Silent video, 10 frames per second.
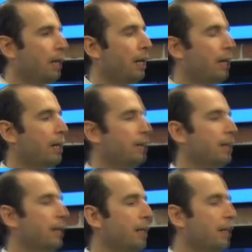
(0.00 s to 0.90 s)

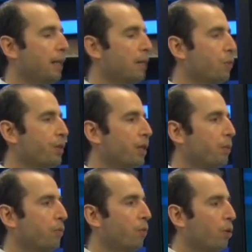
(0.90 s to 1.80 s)
And as we said
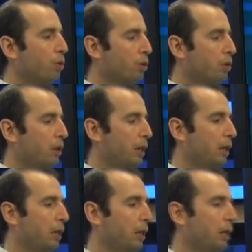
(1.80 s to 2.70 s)
before,
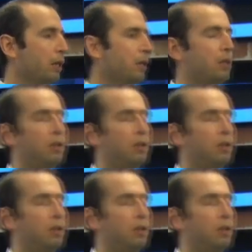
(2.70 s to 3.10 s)
uh,